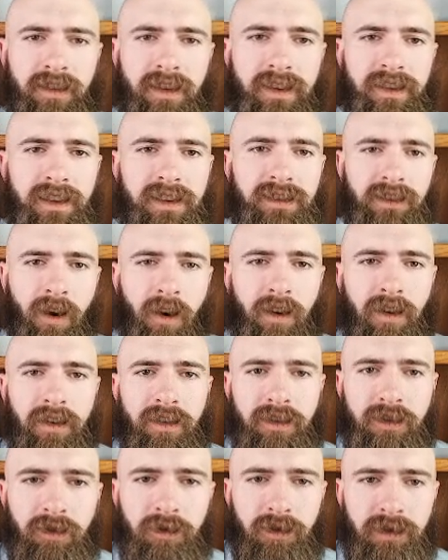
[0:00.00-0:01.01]
In this
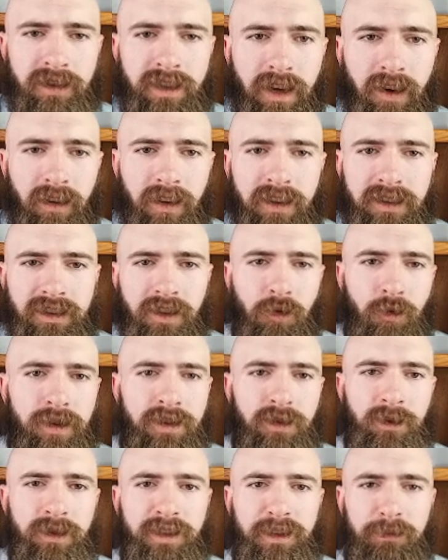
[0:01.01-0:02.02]
article, Darin is
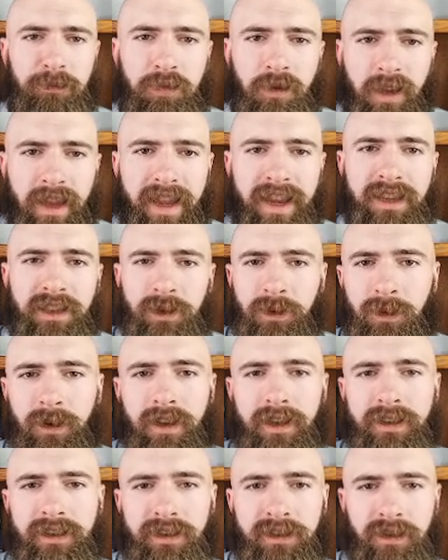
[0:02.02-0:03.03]
going to explain to
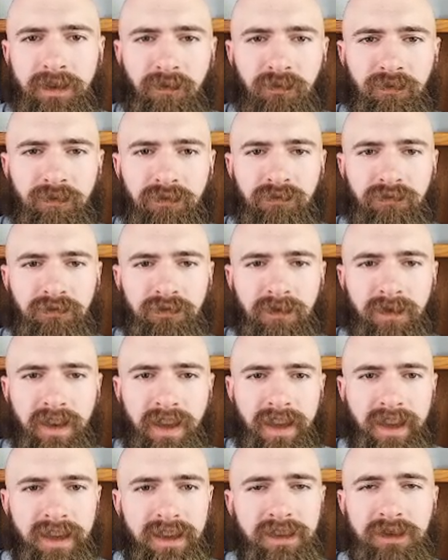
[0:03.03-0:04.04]
us
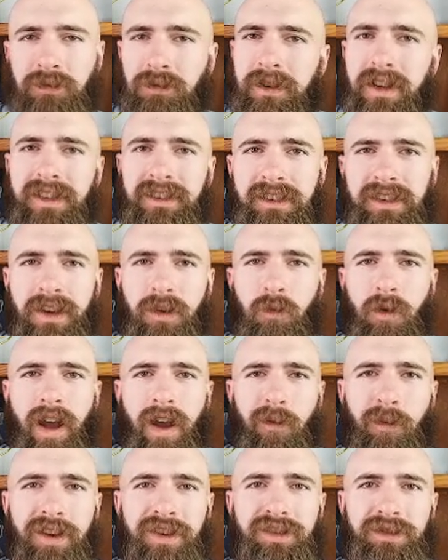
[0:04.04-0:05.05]
his reasoning
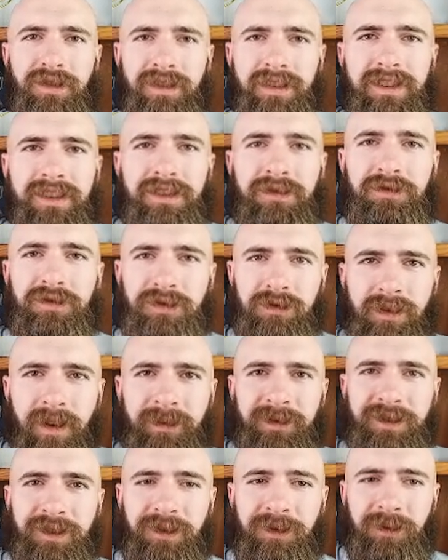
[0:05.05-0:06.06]
why we shouldn't use
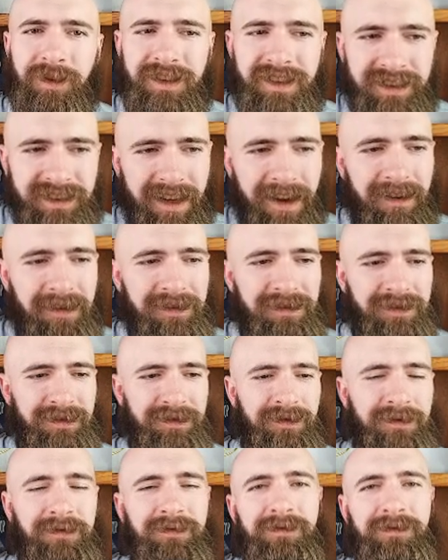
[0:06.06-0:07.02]
Scripture, which sounds